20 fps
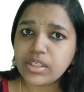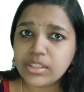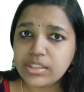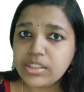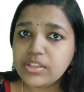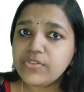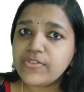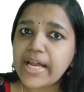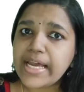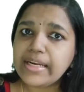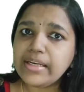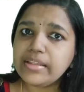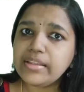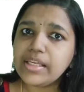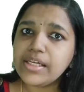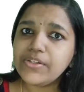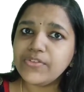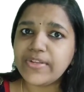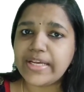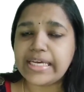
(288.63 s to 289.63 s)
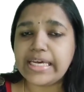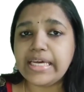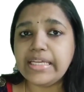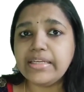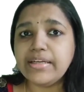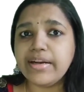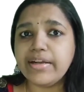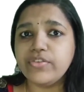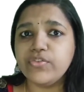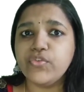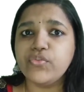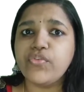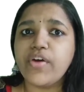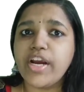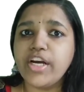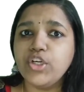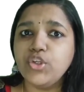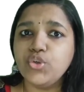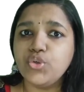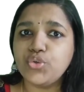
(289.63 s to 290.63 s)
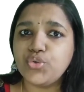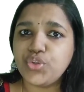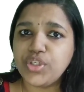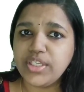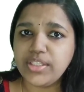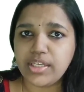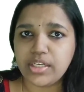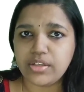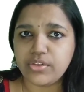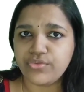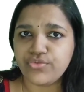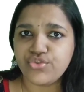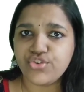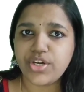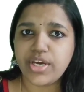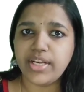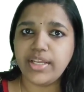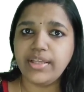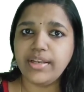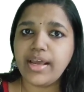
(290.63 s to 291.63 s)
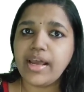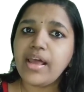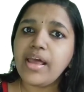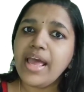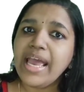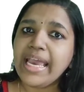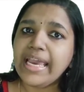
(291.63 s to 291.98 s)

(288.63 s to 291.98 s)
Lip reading: This Anitya is again classified into three, that is Sharira,